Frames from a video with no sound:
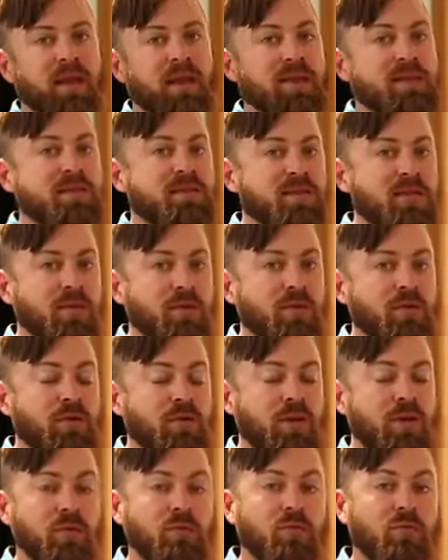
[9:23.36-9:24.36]
is you
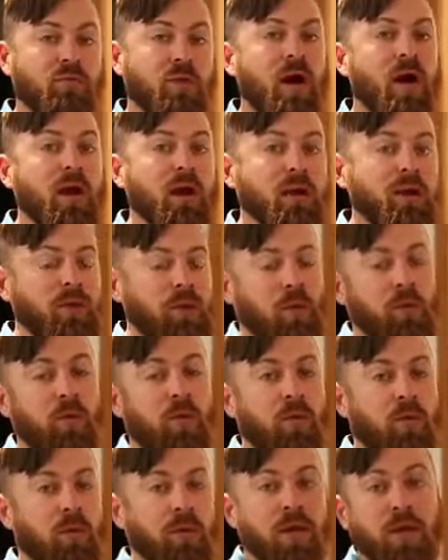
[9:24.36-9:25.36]
run
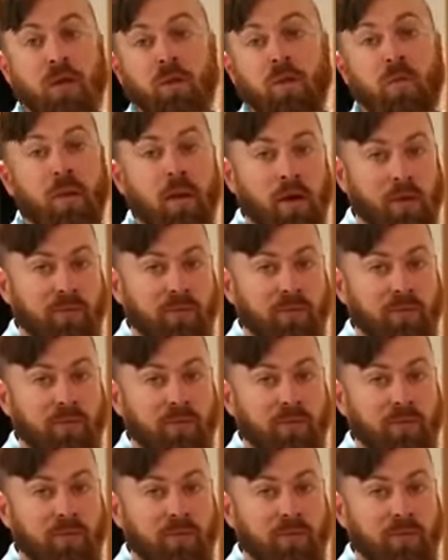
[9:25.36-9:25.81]
or you work